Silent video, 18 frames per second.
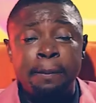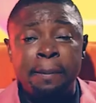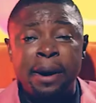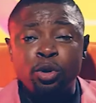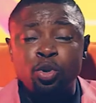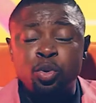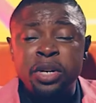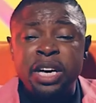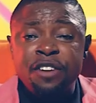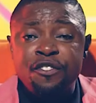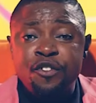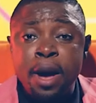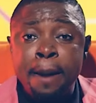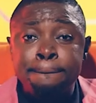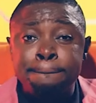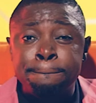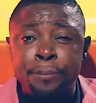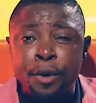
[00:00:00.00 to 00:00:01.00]
about to give
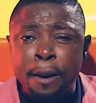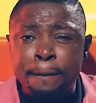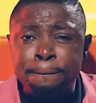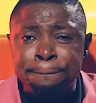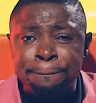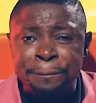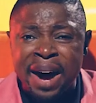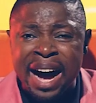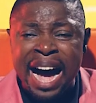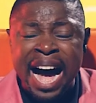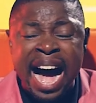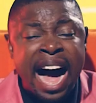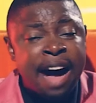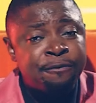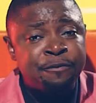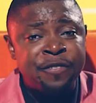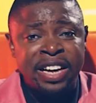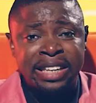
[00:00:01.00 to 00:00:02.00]
you a bumper
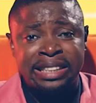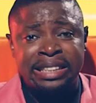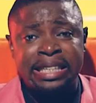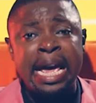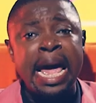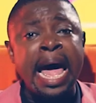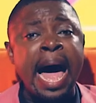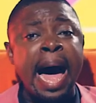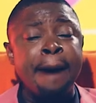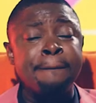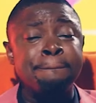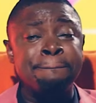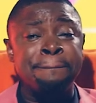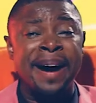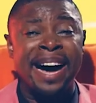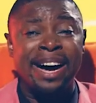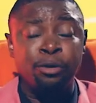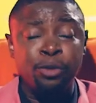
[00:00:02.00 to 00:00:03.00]
harvest,
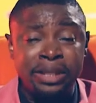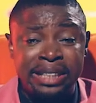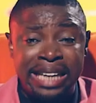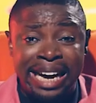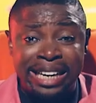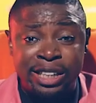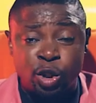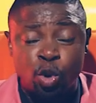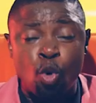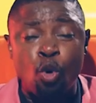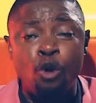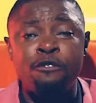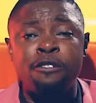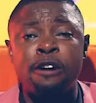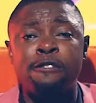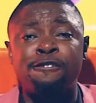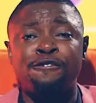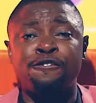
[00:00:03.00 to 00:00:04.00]
abundance,
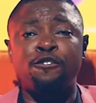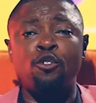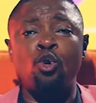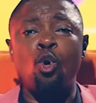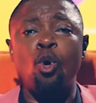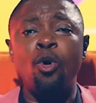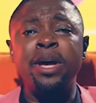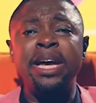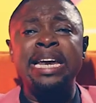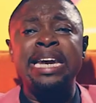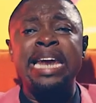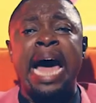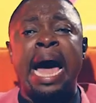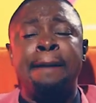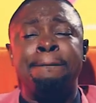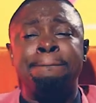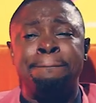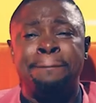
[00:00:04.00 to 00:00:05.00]
overflowing
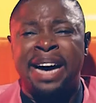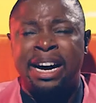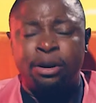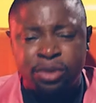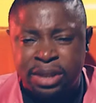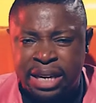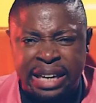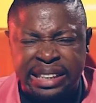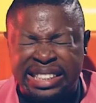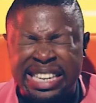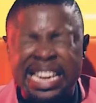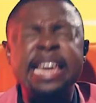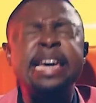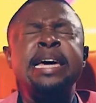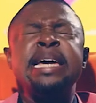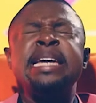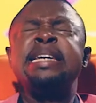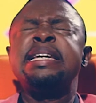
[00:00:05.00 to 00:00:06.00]
abundance
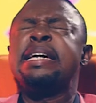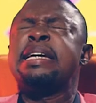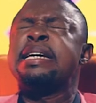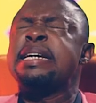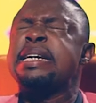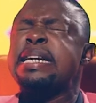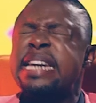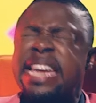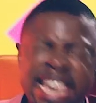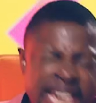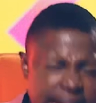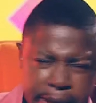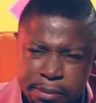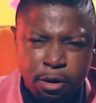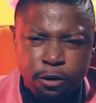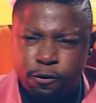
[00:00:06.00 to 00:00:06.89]
in the name